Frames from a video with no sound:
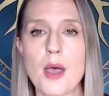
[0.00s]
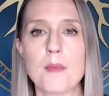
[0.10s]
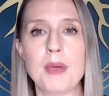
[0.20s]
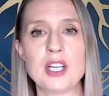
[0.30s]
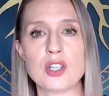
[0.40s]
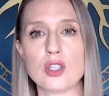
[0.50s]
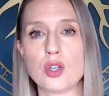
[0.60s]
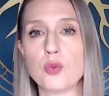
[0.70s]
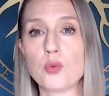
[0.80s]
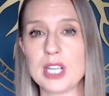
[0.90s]
patients who
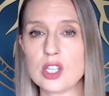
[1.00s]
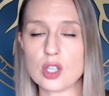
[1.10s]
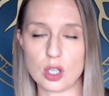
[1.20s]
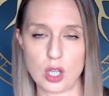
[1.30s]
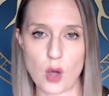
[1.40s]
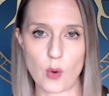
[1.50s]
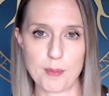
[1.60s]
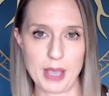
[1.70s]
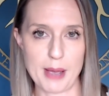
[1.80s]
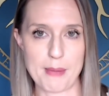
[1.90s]
reached a lower
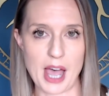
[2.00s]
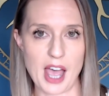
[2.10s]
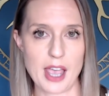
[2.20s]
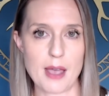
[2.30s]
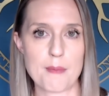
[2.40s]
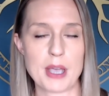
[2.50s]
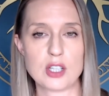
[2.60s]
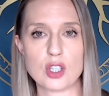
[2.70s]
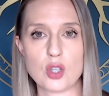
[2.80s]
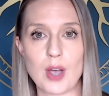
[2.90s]
BMI, and
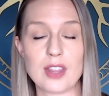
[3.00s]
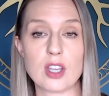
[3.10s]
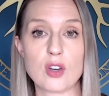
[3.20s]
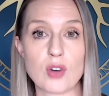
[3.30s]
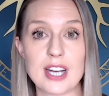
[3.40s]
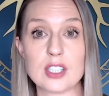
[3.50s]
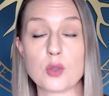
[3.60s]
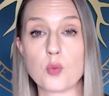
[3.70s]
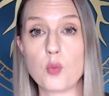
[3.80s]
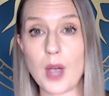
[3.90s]
patients who had the greatest
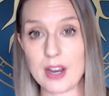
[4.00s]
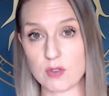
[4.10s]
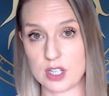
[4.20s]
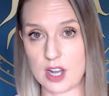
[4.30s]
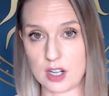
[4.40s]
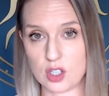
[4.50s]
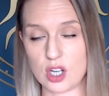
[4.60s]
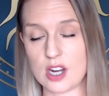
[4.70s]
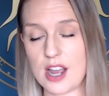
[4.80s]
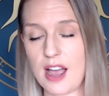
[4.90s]
weight reduction
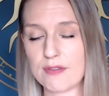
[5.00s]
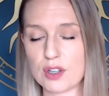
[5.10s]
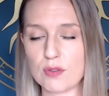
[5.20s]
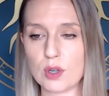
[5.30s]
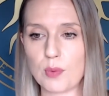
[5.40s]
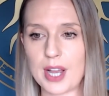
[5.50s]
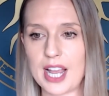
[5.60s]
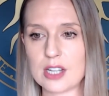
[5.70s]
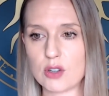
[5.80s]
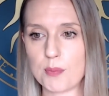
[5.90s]
after Roux-en-Y
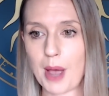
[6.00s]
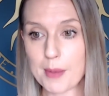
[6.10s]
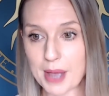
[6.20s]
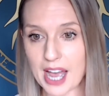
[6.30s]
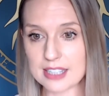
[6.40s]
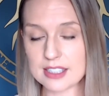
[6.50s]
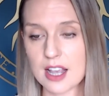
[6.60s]
gastric bypass